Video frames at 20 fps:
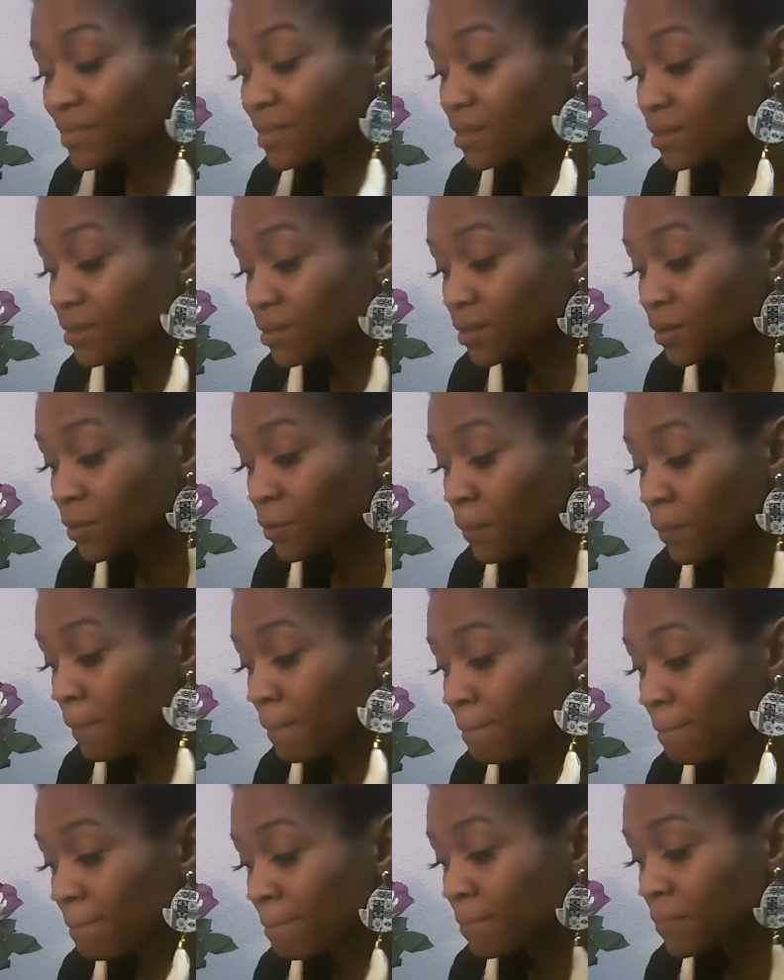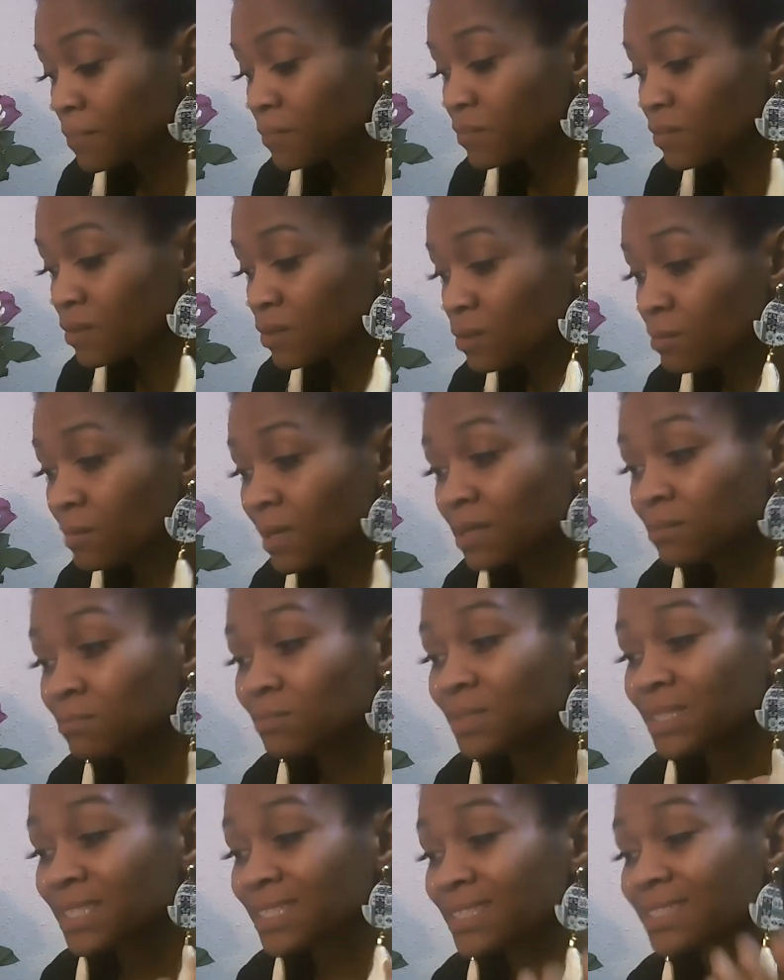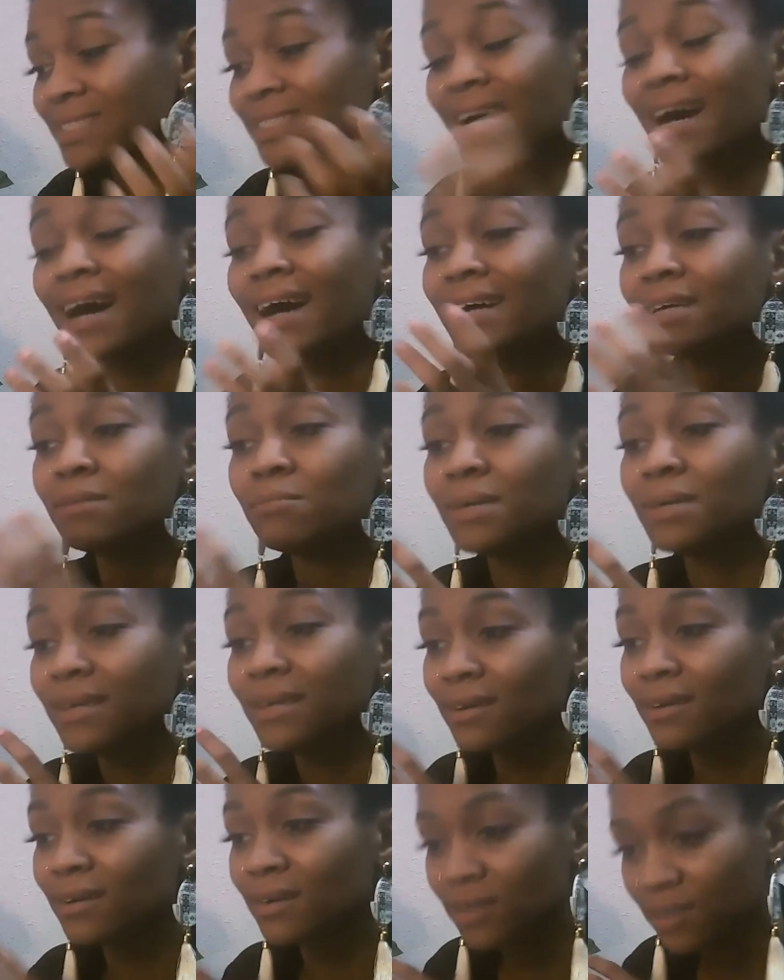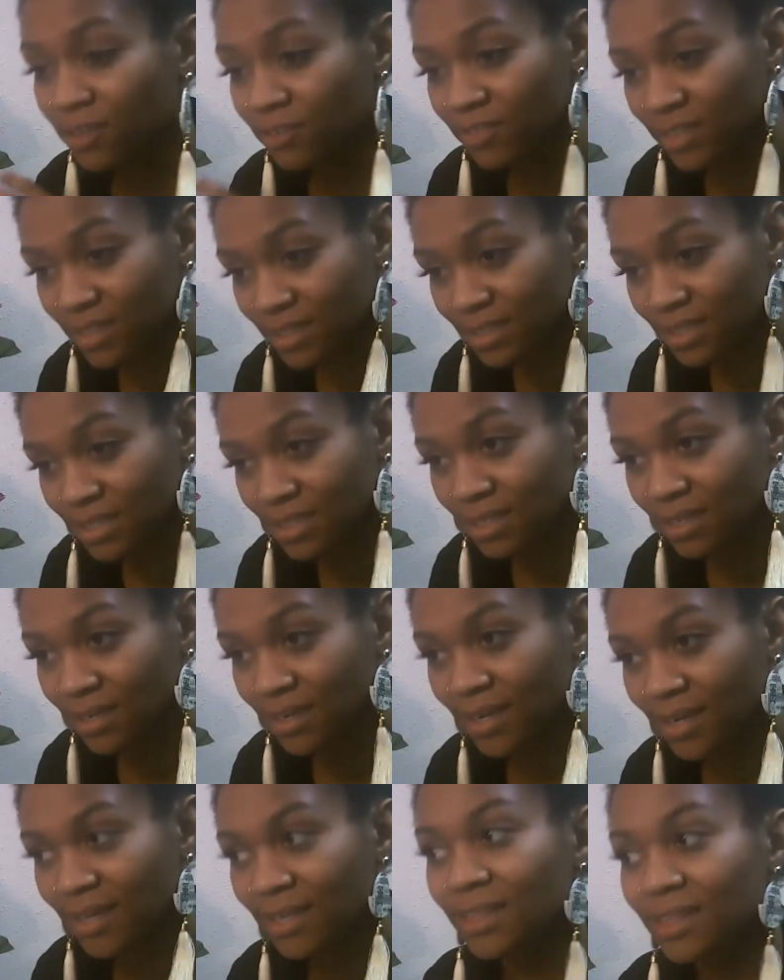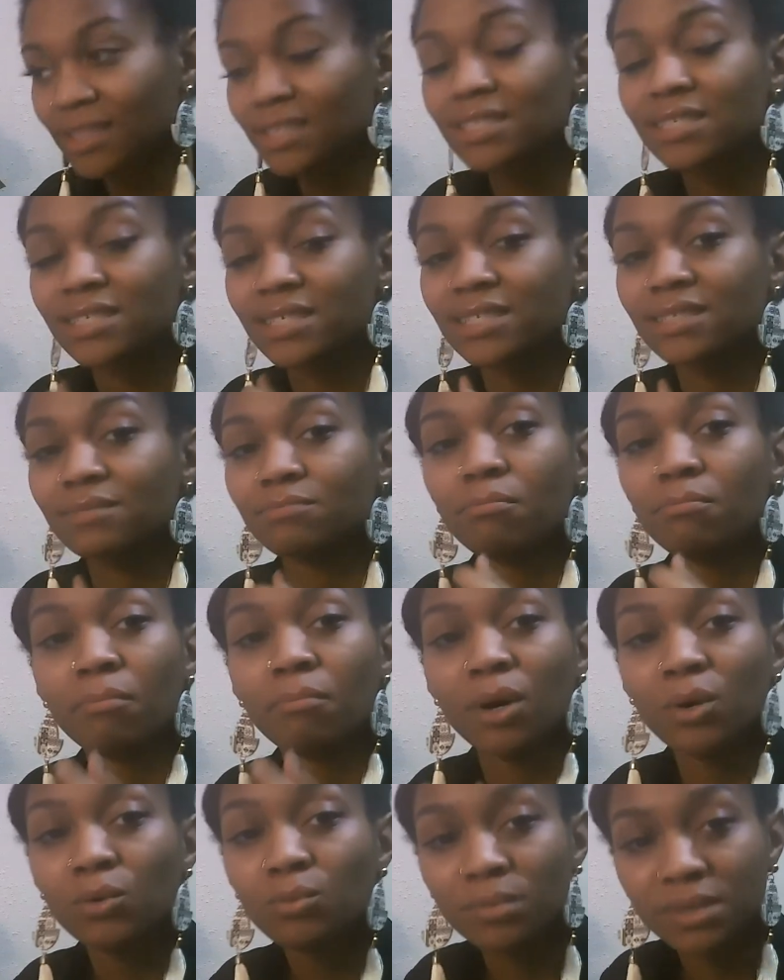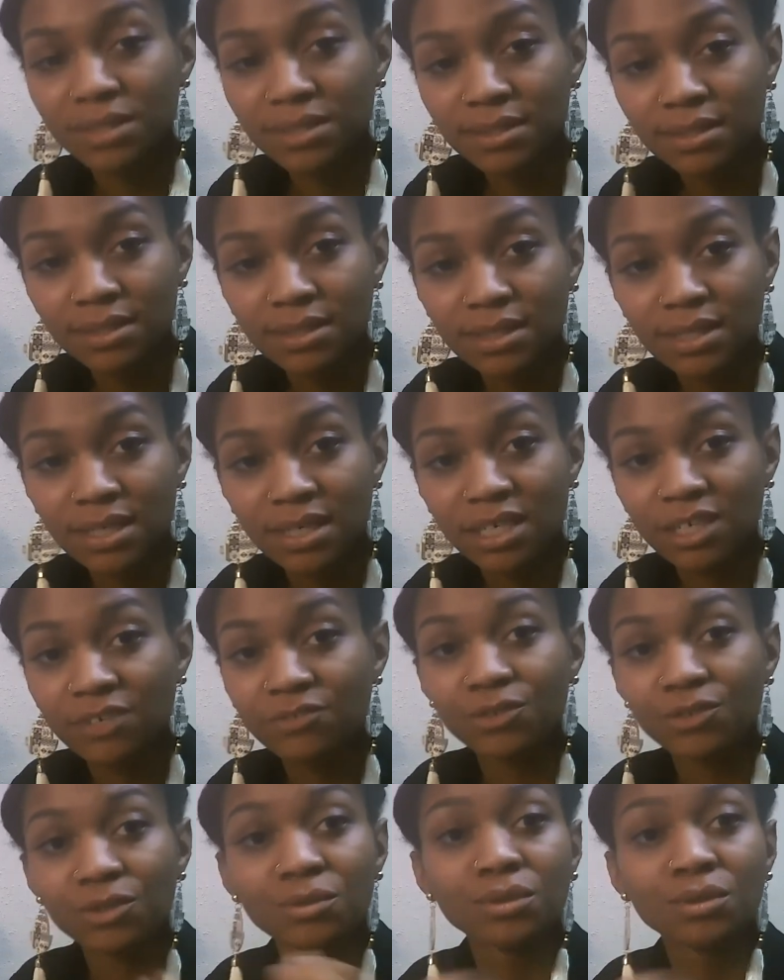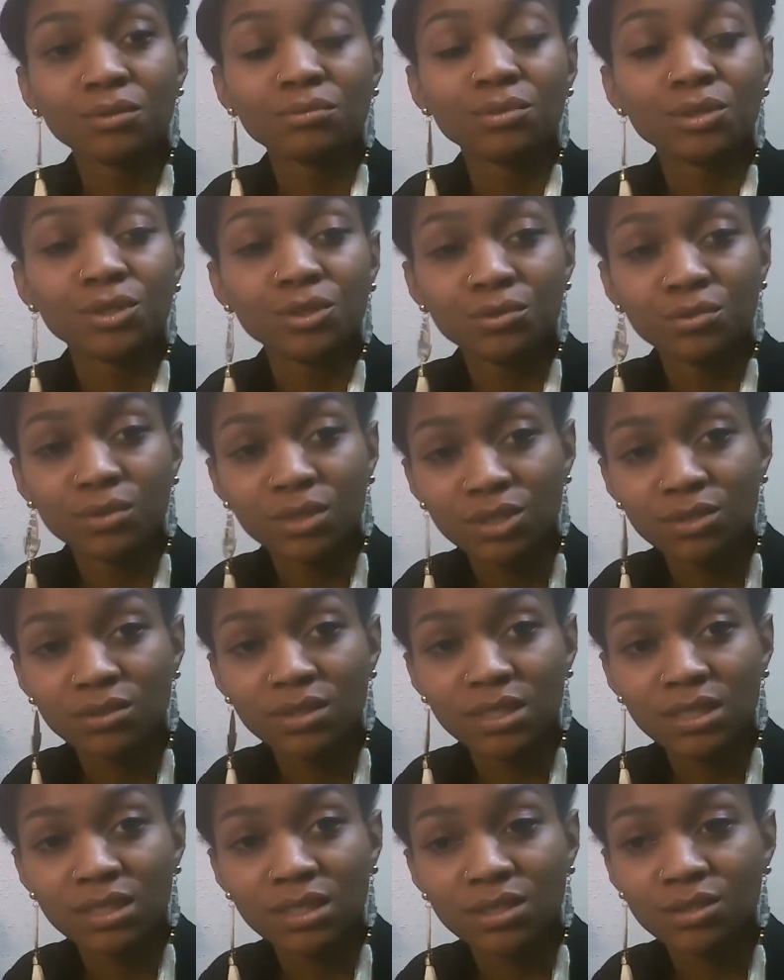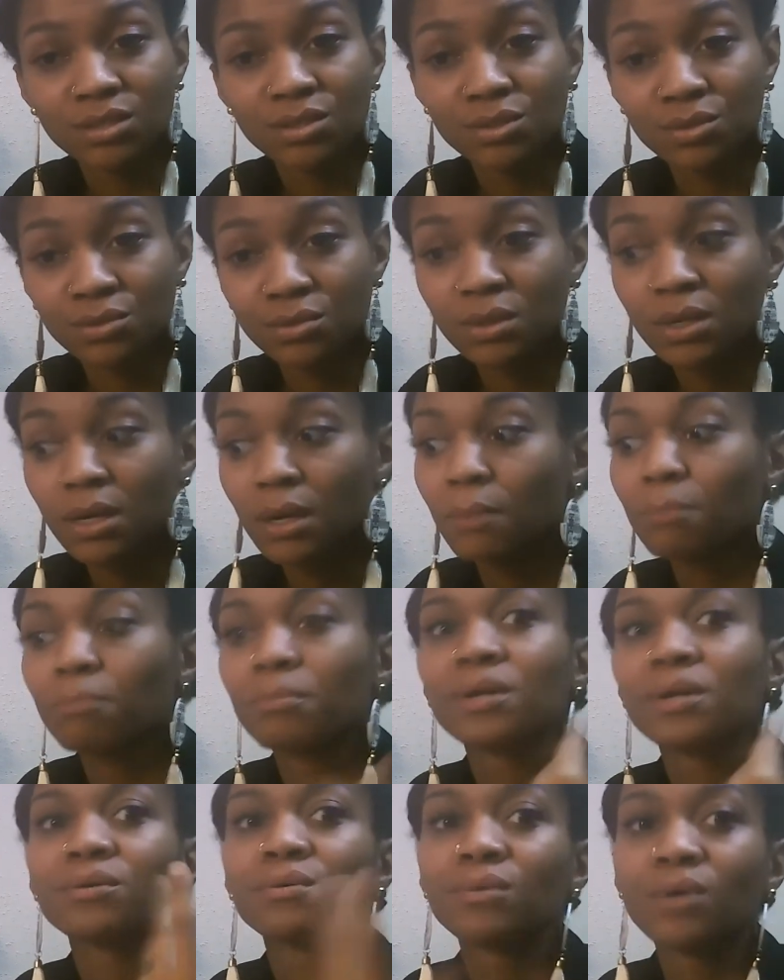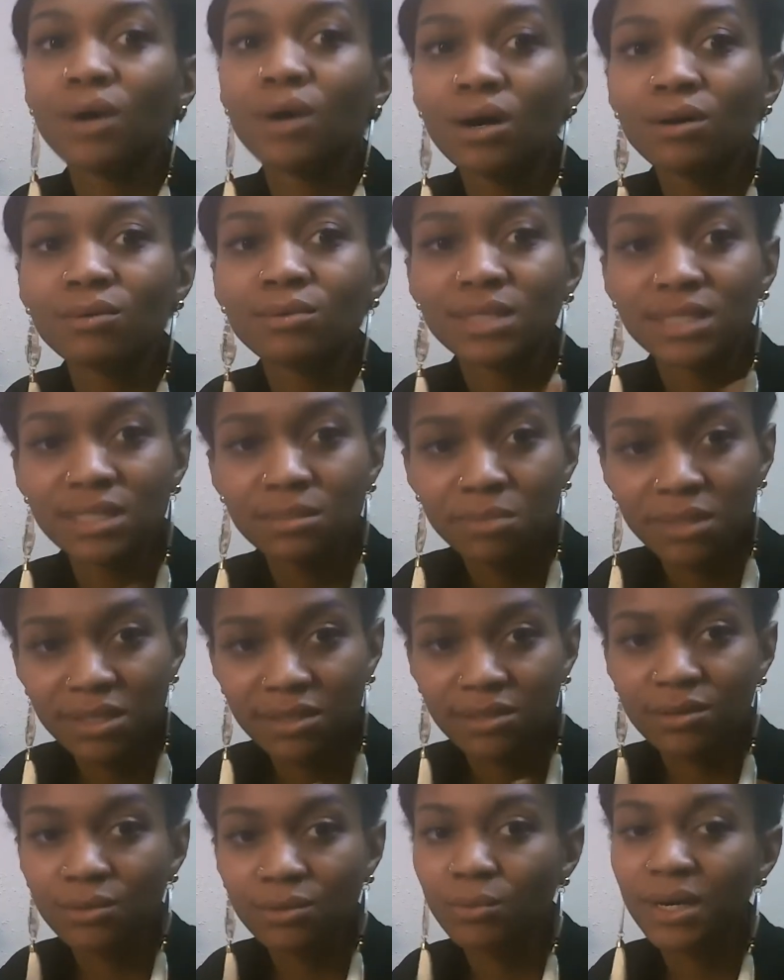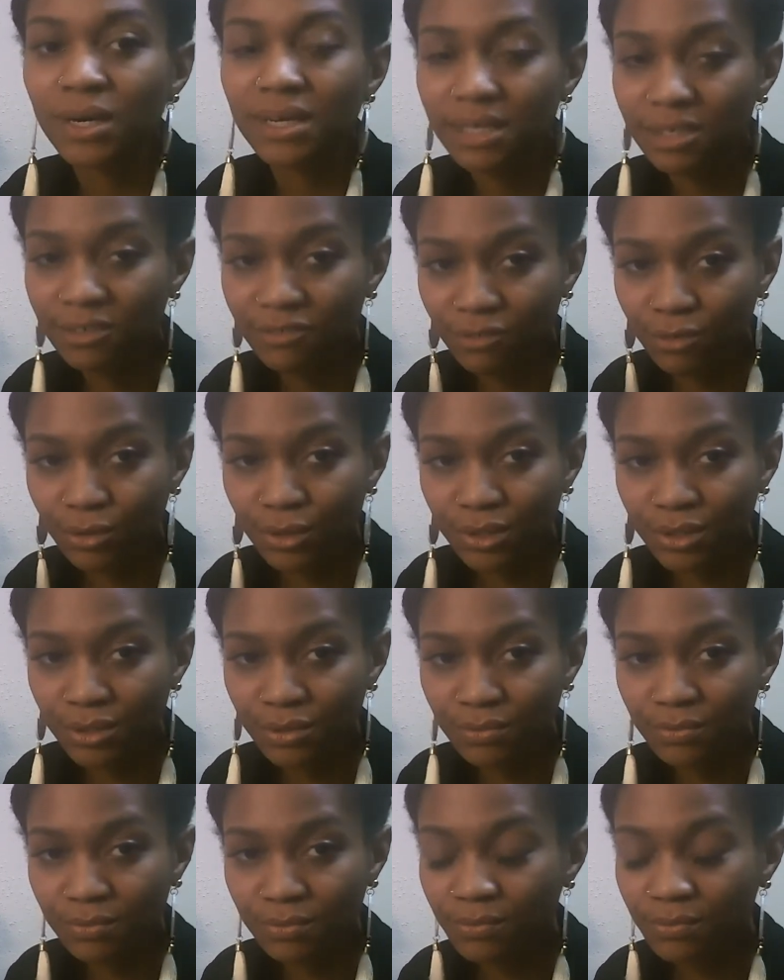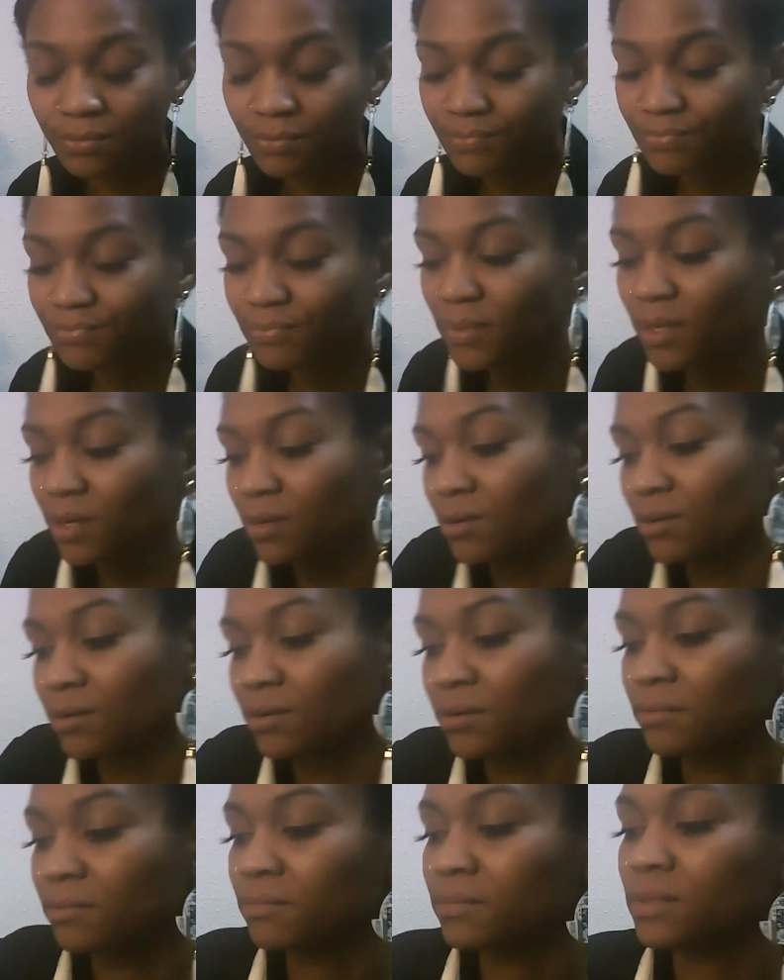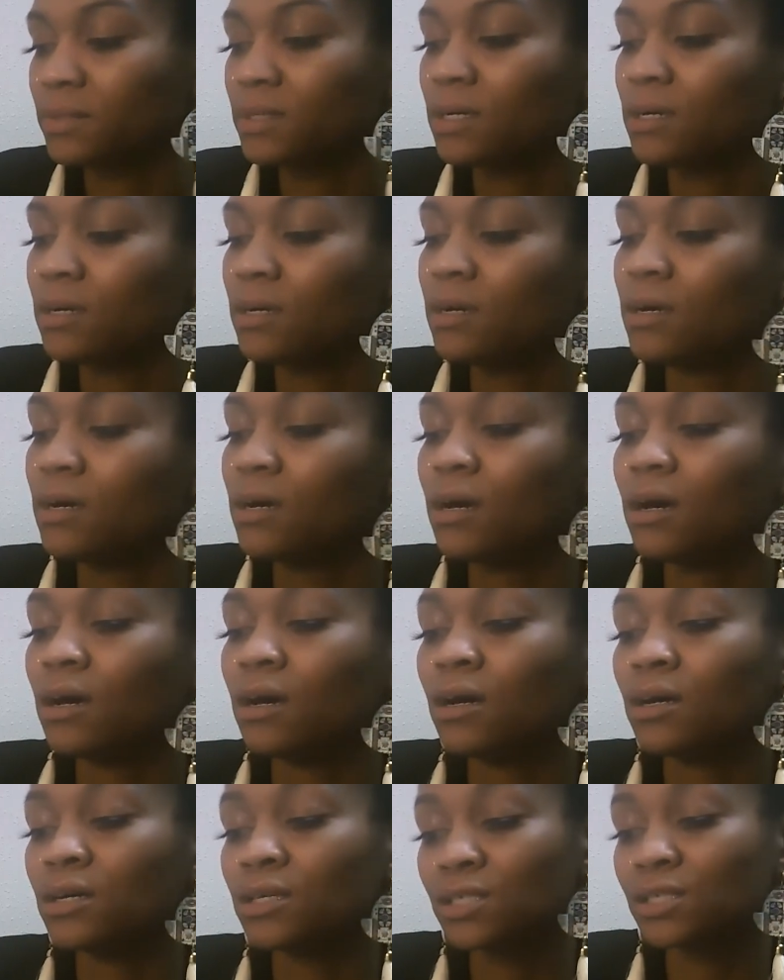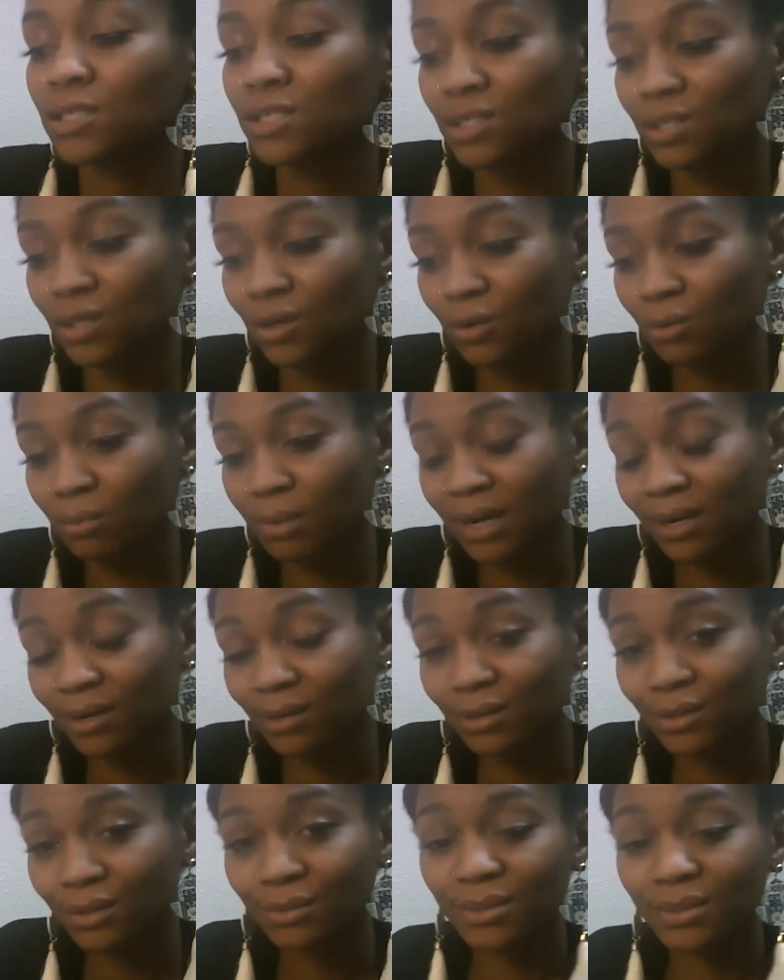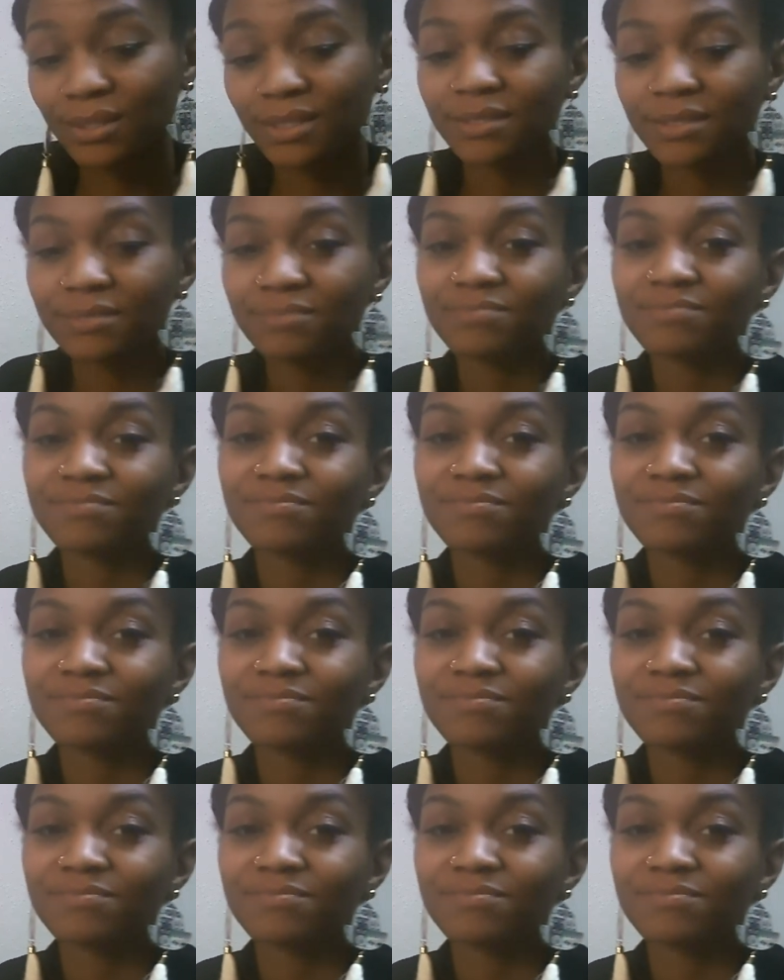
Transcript: you know you might miss the timing of it at this moment if you don't do what you need to do, but it will always be there waiting for you, you know? So, Pile 3.